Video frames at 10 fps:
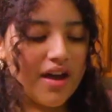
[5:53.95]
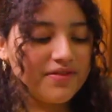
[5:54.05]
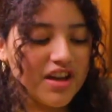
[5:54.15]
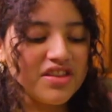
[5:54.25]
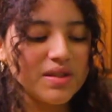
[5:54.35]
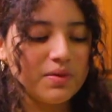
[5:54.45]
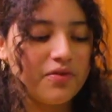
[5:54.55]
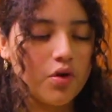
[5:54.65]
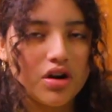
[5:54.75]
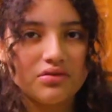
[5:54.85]
I've done this
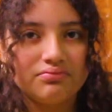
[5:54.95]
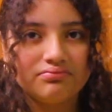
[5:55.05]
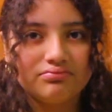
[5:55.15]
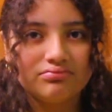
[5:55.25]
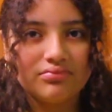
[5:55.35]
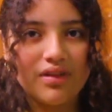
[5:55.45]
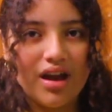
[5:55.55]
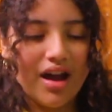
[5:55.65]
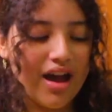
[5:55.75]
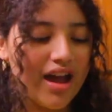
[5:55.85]
before.
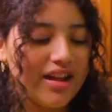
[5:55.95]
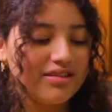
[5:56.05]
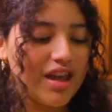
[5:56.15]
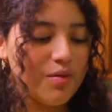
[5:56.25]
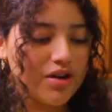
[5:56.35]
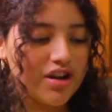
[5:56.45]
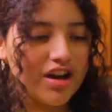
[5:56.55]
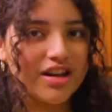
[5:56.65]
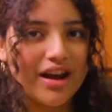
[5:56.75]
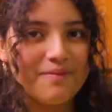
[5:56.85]
And they were
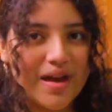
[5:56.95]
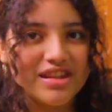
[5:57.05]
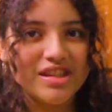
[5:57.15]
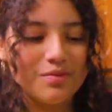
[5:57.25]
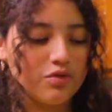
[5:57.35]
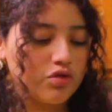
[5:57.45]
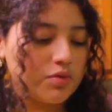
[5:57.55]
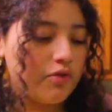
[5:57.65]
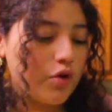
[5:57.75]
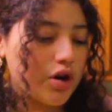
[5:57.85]
good. I've made cinnamon
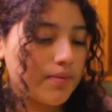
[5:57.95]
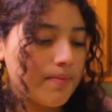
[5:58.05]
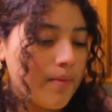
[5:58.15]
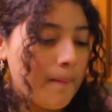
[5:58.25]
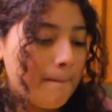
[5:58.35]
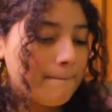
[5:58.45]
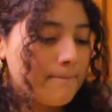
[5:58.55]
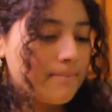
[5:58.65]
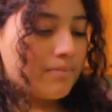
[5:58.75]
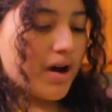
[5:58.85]
rolls before.
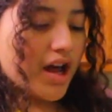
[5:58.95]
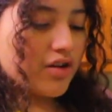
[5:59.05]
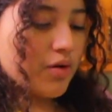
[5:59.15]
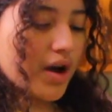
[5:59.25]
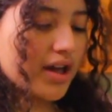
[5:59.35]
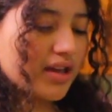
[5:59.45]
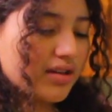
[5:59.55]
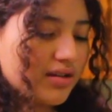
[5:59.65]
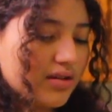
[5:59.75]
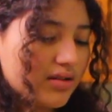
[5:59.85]
But I don't know why.